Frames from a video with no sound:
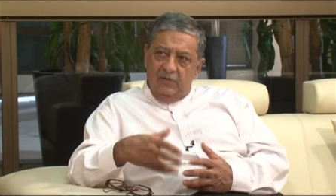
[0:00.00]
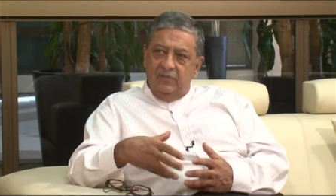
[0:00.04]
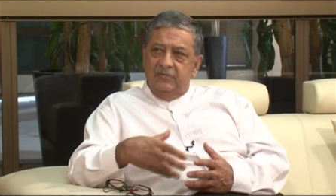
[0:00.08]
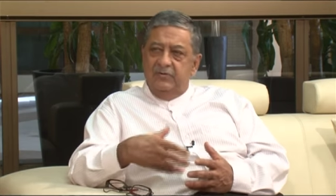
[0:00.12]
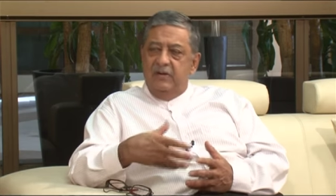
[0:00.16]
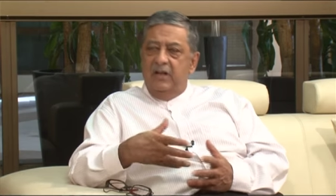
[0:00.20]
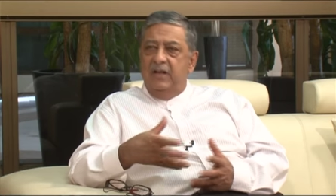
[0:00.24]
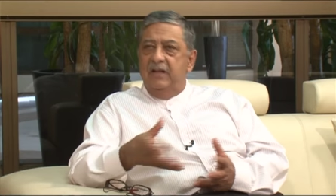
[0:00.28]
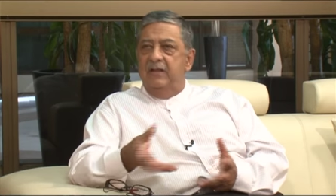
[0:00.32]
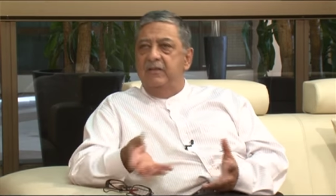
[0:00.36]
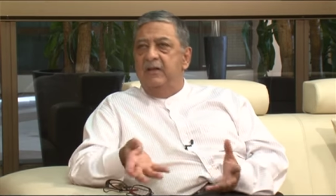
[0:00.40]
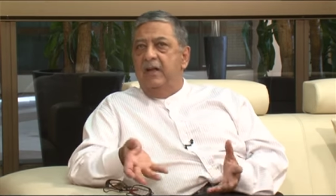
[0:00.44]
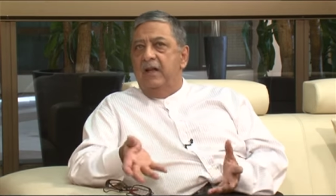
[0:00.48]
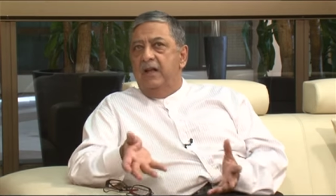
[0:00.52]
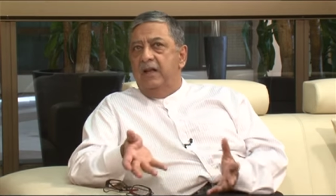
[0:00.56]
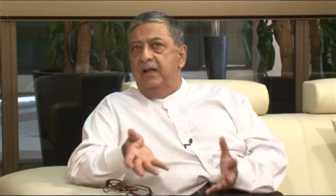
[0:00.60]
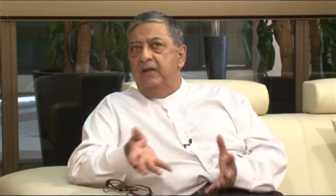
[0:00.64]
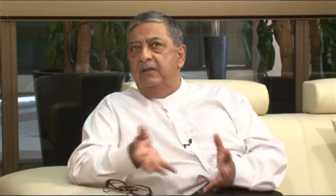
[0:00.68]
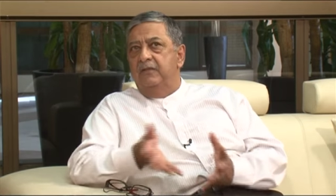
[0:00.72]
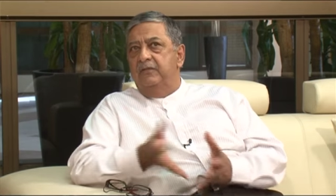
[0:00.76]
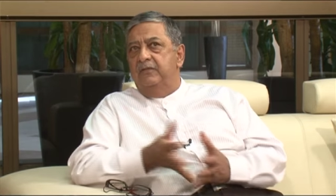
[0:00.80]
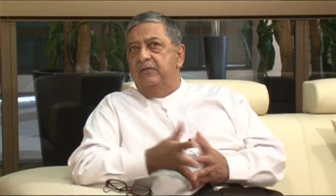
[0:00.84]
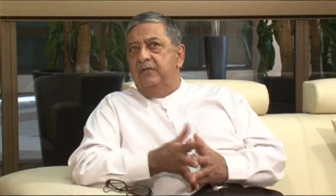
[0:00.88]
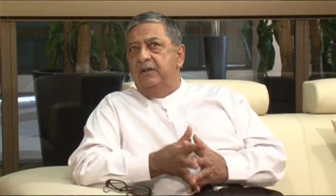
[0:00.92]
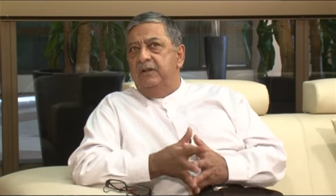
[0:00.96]
say
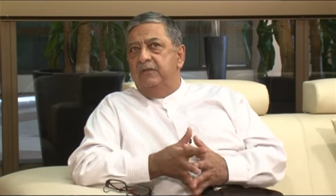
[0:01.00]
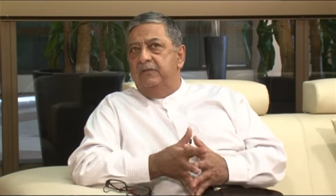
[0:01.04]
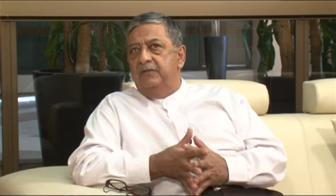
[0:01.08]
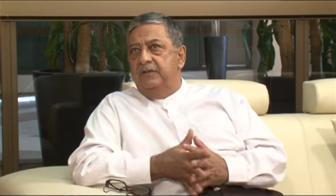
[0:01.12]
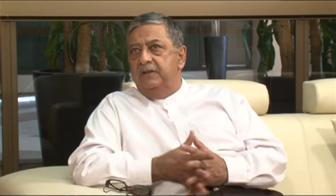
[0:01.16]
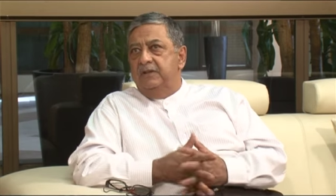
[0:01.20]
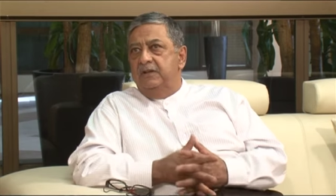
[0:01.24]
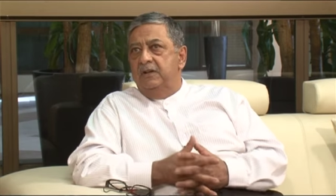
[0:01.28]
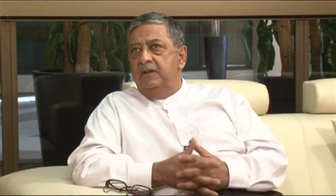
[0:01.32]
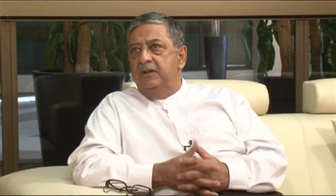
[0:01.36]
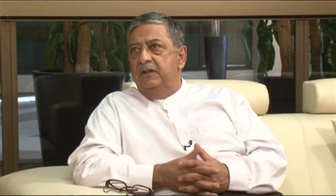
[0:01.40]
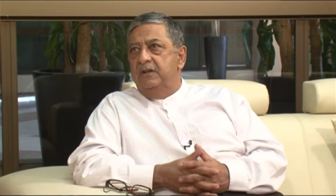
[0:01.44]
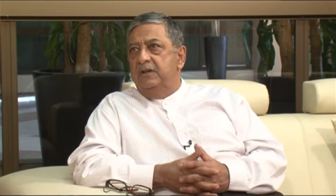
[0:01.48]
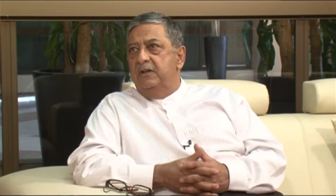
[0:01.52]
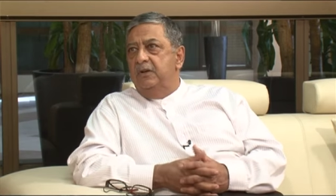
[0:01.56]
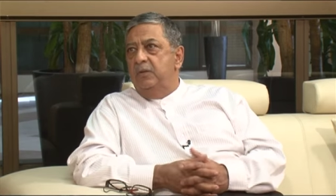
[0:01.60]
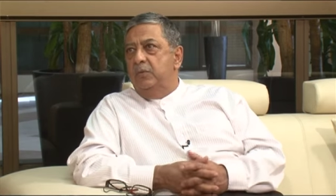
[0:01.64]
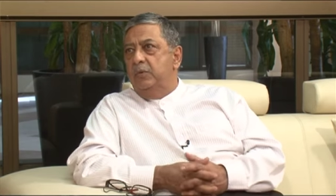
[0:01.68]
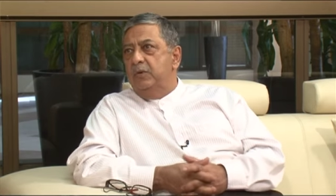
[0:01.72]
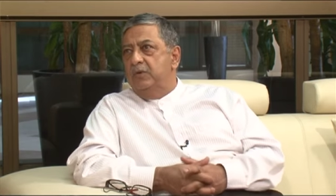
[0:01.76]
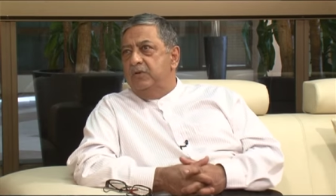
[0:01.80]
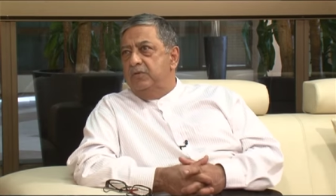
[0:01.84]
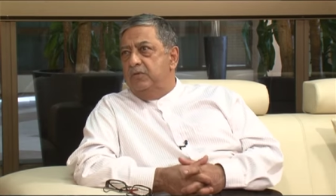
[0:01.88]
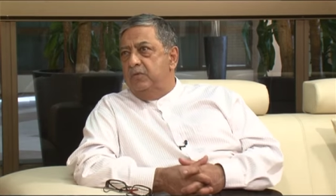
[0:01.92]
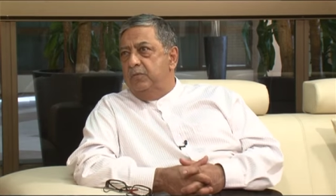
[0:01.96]
if infertility
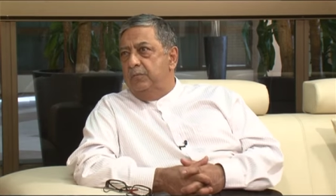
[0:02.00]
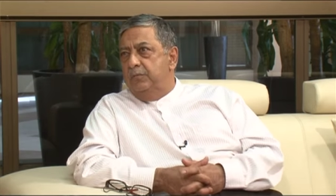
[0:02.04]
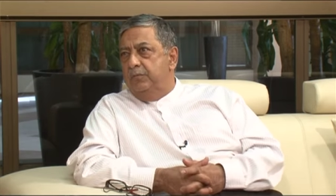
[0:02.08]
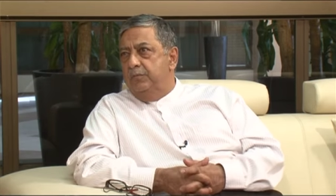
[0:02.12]
was